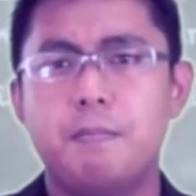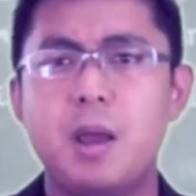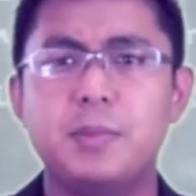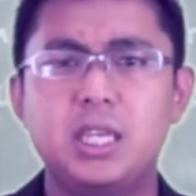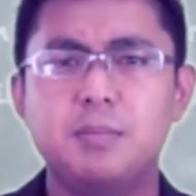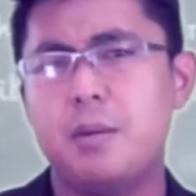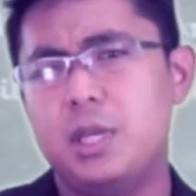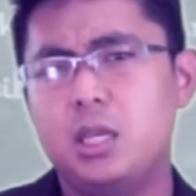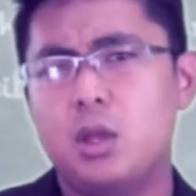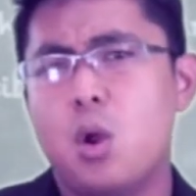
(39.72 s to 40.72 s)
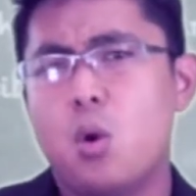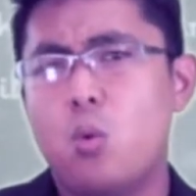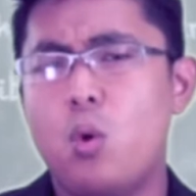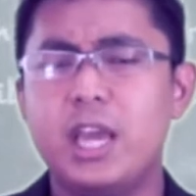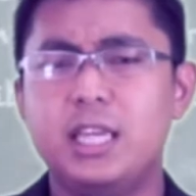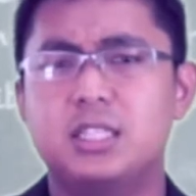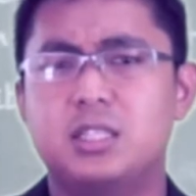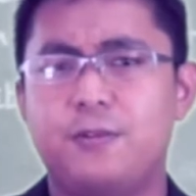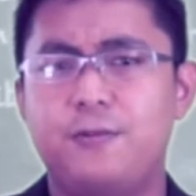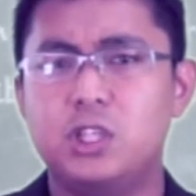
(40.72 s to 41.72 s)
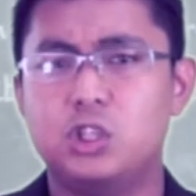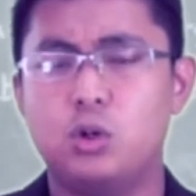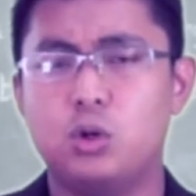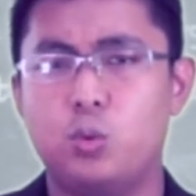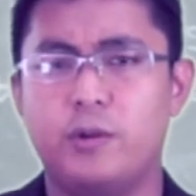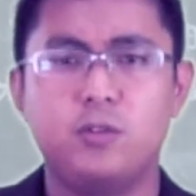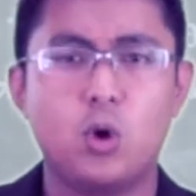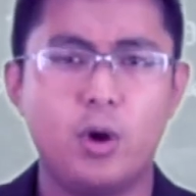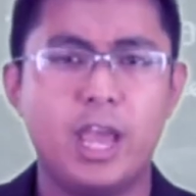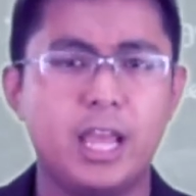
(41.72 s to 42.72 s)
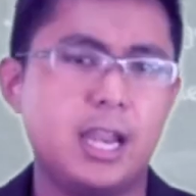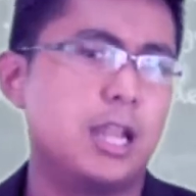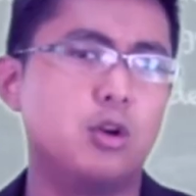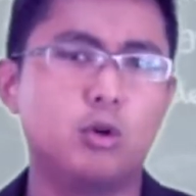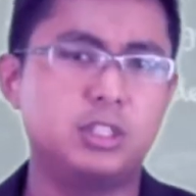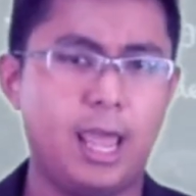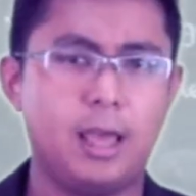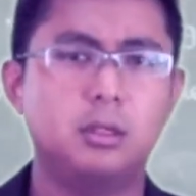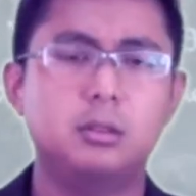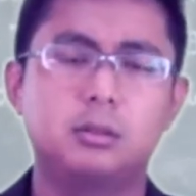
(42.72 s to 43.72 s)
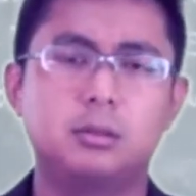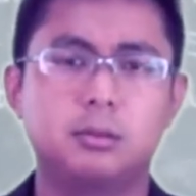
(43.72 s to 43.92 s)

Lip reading: Mummy, why is the fish cooked with no head and no tail?